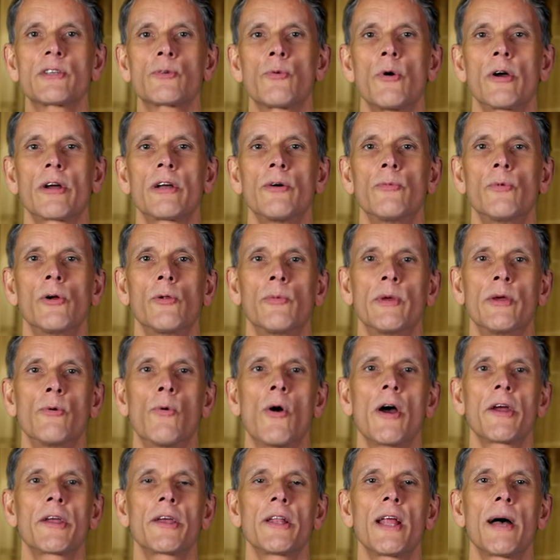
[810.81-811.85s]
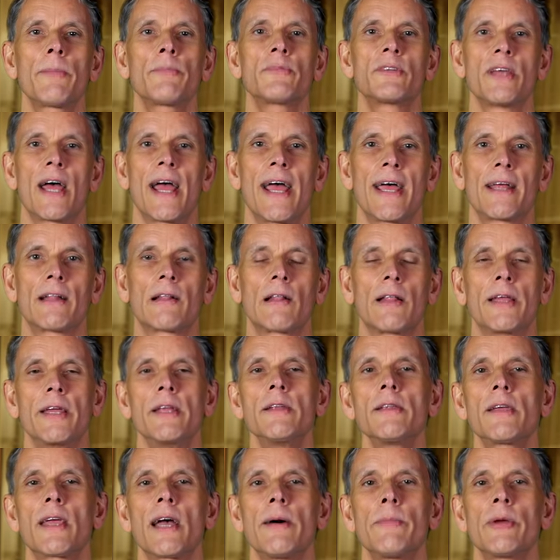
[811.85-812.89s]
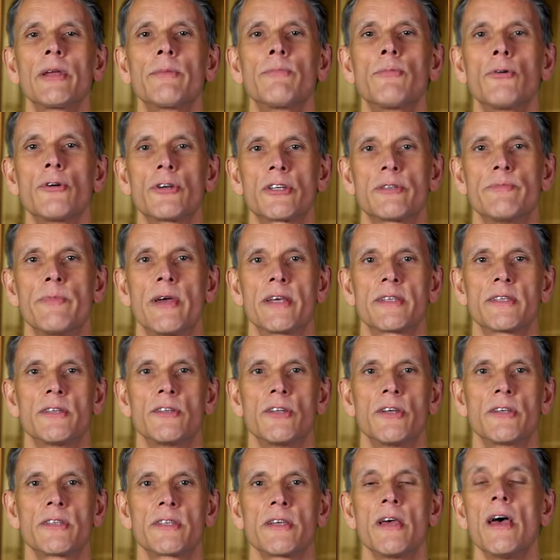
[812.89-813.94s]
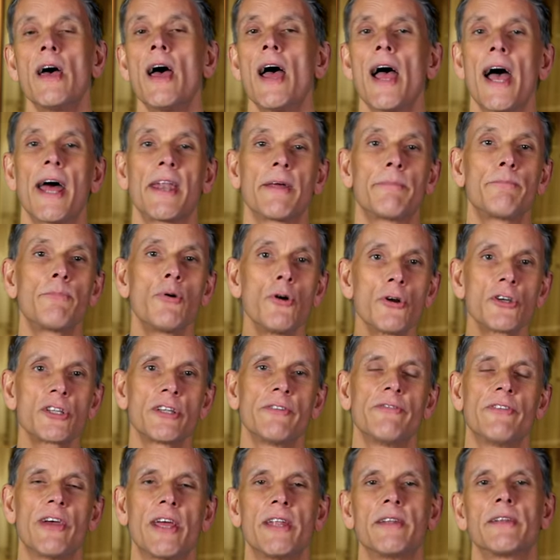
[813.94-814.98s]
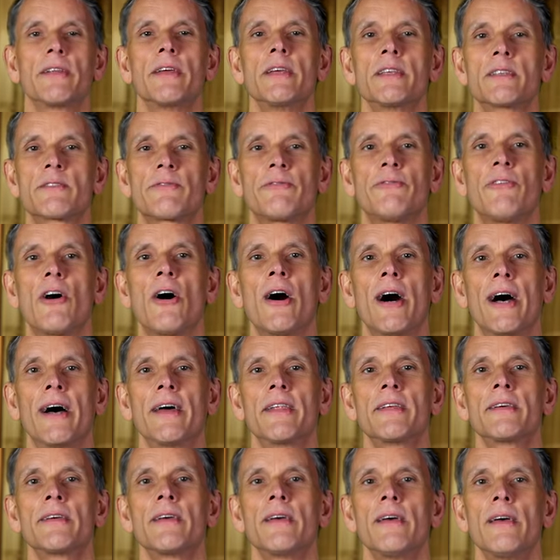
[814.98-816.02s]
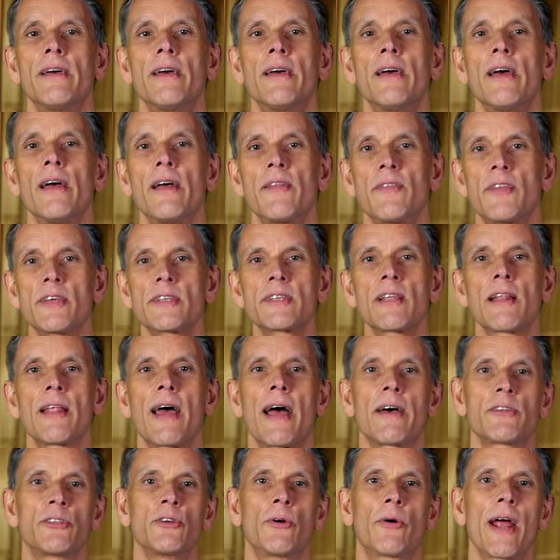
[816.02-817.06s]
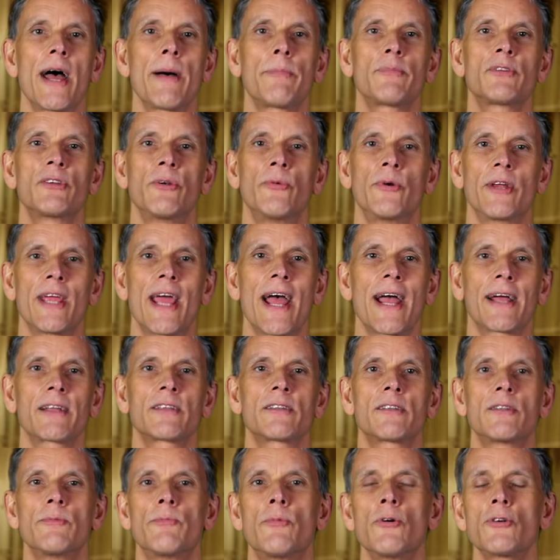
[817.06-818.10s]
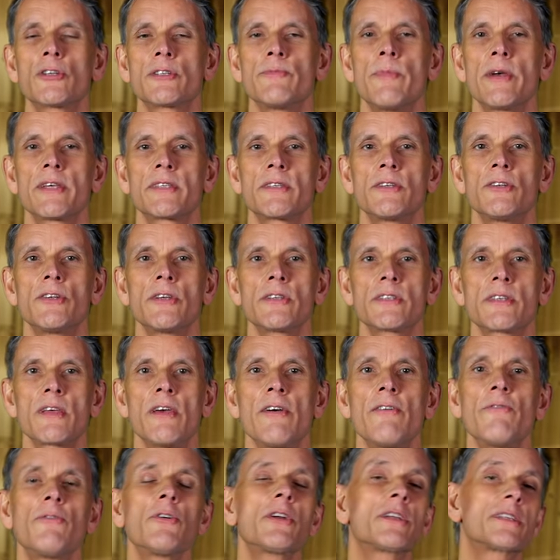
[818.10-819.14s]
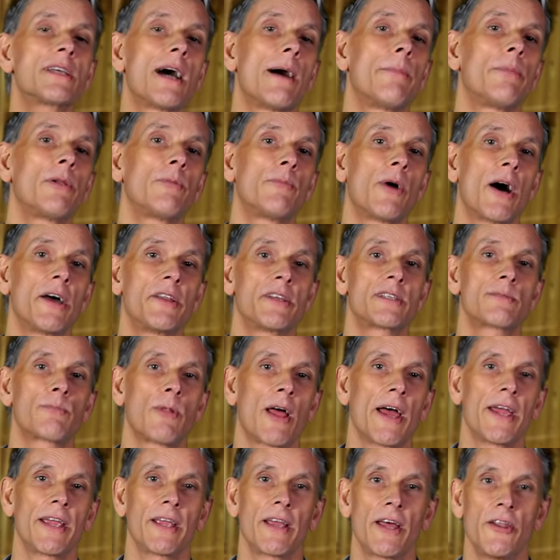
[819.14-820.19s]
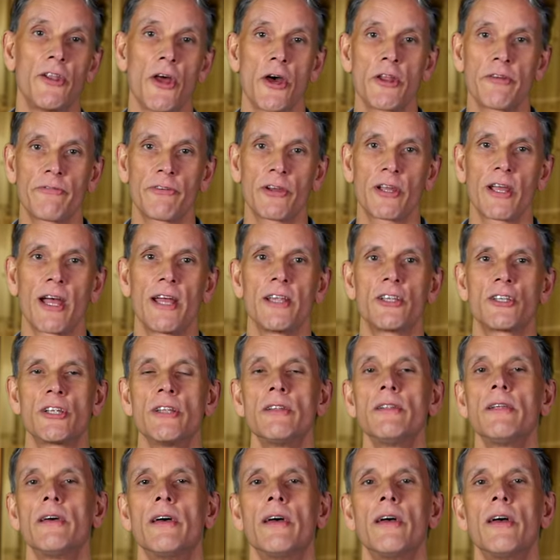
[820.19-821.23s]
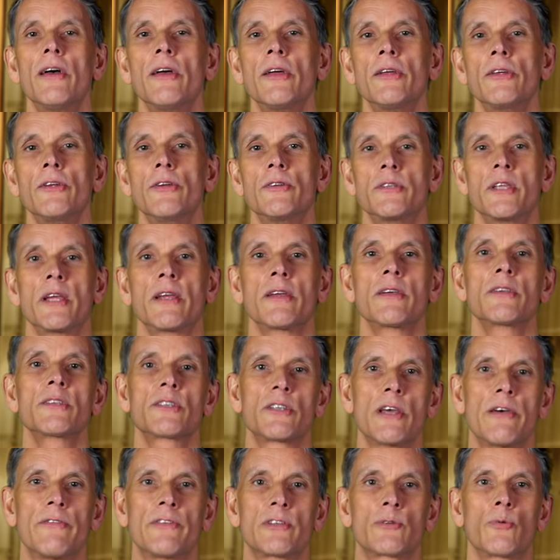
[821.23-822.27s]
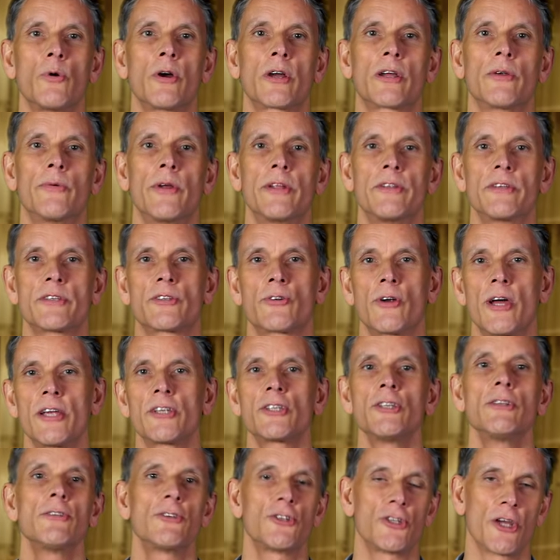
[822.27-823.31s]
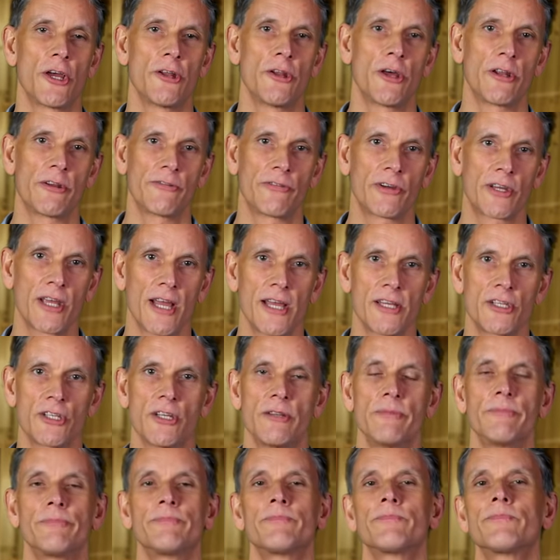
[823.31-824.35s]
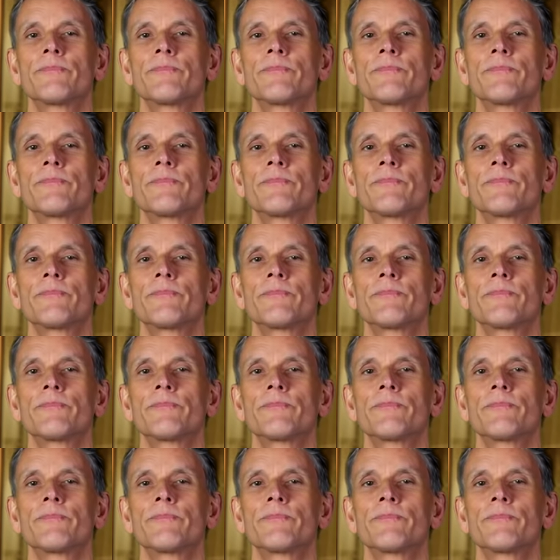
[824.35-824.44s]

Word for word: worker will be woken up to handle incoming push messages and a push event is fired. This allows your app to react to push messages, for example by displaying a notification using service worker registration, show notification.